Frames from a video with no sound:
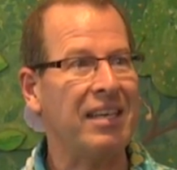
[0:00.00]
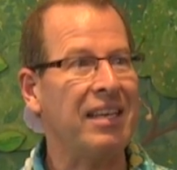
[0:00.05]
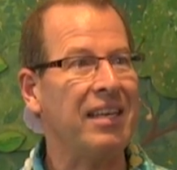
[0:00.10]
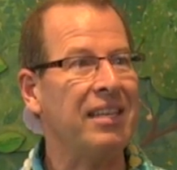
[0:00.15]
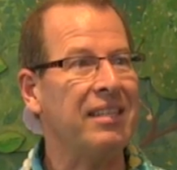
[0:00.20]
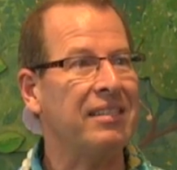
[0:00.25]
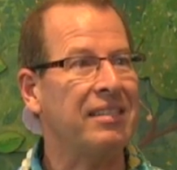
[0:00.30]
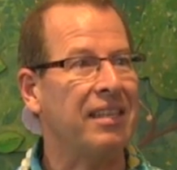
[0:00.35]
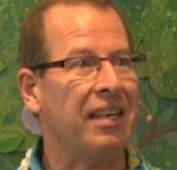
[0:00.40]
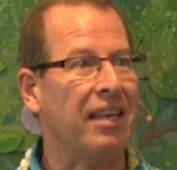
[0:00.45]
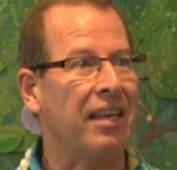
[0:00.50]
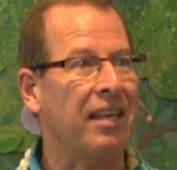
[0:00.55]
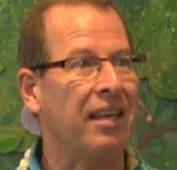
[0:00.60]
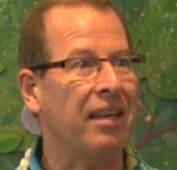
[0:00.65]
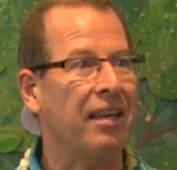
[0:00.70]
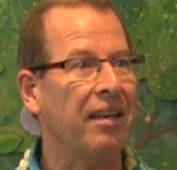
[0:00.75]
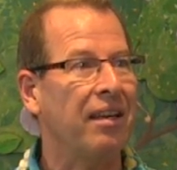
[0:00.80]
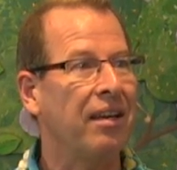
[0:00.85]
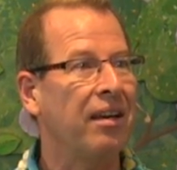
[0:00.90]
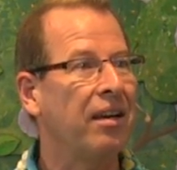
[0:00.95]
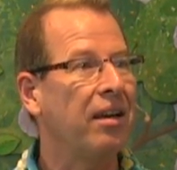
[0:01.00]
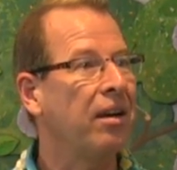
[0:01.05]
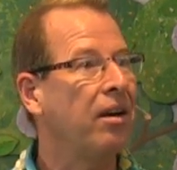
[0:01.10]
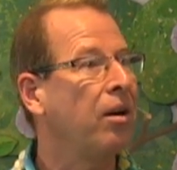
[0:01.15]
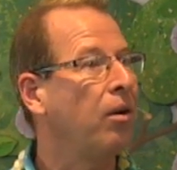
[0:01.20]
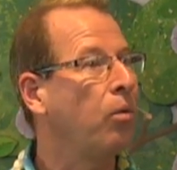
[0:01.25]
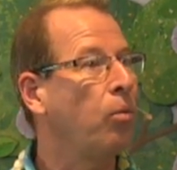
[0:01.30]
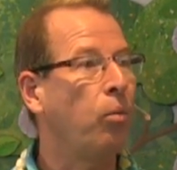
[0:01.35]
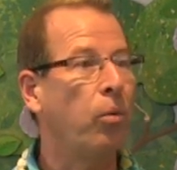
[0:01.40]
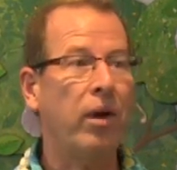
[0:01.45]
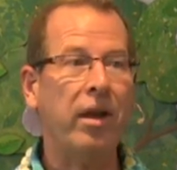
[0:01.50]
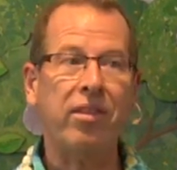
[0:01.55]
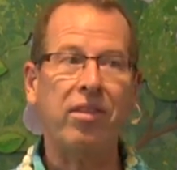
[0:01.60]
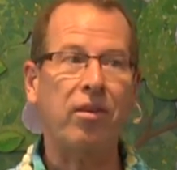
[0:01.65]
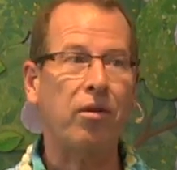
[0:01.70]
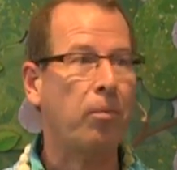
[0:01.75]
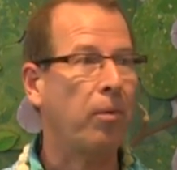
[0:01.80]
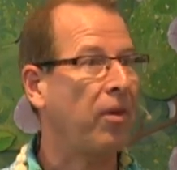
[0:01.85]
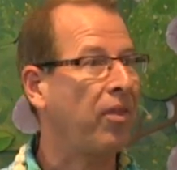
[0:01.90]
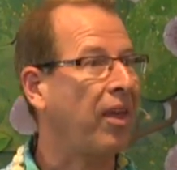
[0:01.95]
easy
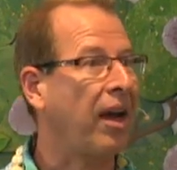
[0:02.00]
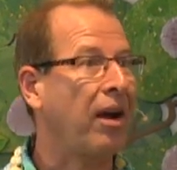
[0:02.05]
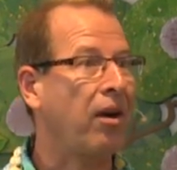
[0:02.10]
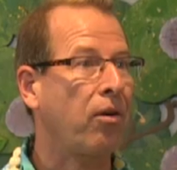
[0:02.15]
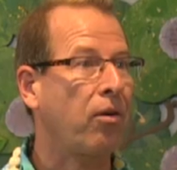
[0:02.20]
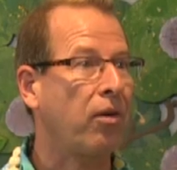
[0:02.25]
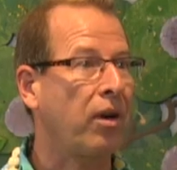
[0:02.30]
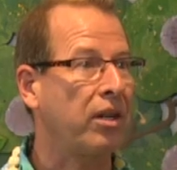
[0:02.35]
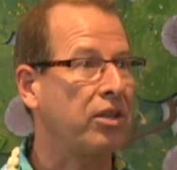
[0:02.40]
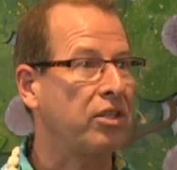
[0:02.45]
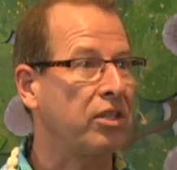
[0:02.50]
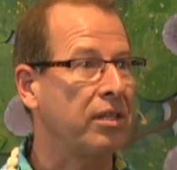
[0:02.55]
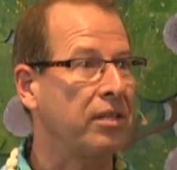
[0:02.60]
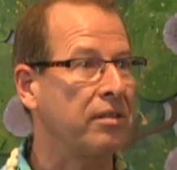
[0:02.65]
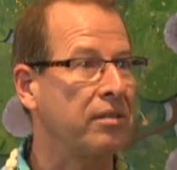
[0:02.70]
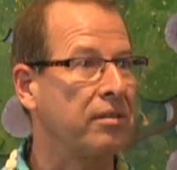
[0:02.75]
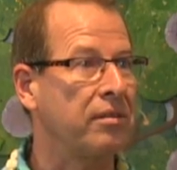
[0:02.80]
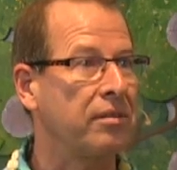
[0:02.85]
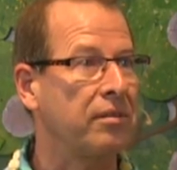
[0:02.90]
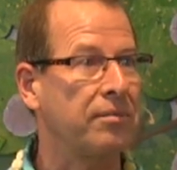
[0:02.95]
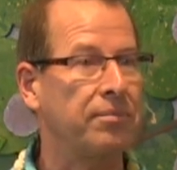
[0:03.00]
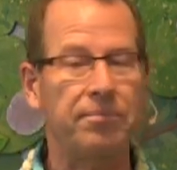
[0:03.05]
with or without crutches.